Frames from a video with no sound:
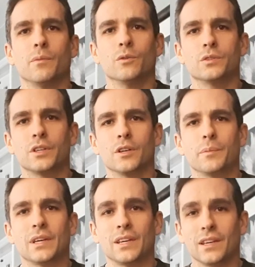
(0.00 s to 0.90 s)
mostly going to
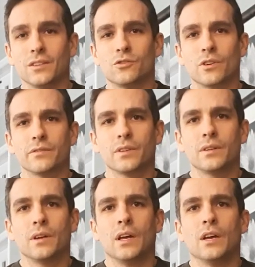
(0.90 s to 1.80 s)
be heat driven.
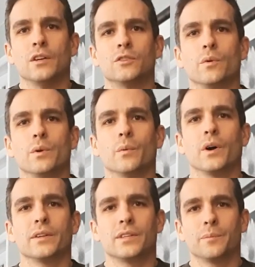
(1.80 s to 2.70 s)
So we
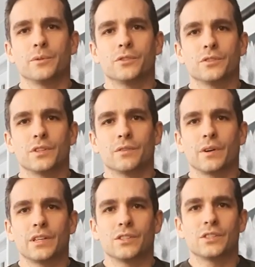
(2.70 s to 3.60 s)
want temperatures in the
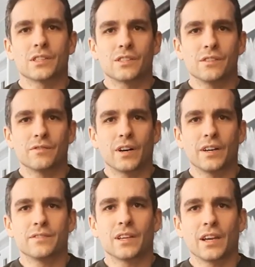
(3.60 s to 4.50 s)
range
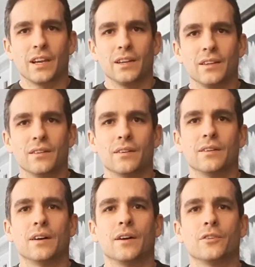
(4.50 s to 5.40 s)
65 to 80.
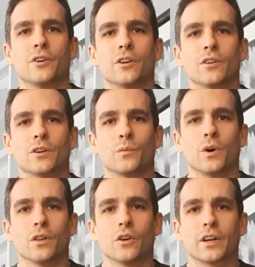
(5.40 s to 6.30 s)
Uh, you're going to
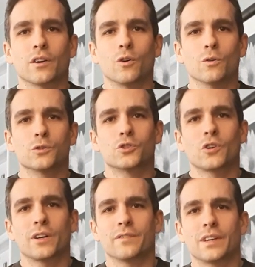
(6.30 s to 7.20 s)
want to look at cold
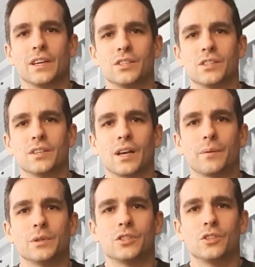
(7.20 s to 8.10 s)
stratification.
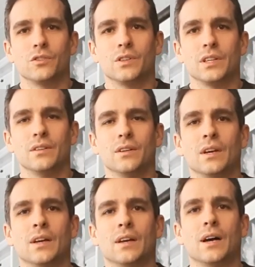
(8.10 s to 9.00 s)
How much do you need?
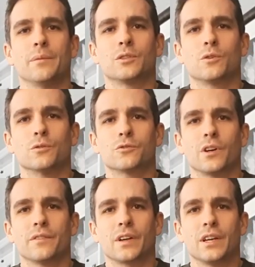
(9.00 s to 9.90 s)
How much cold
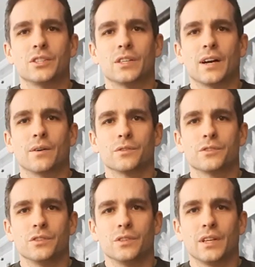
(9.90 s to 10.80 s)
stratification
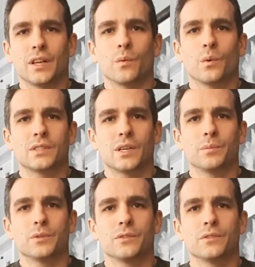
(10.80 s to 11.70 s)
hours do you need and at what
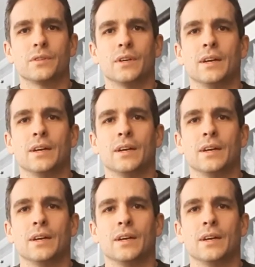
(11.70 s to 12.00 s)
temperature?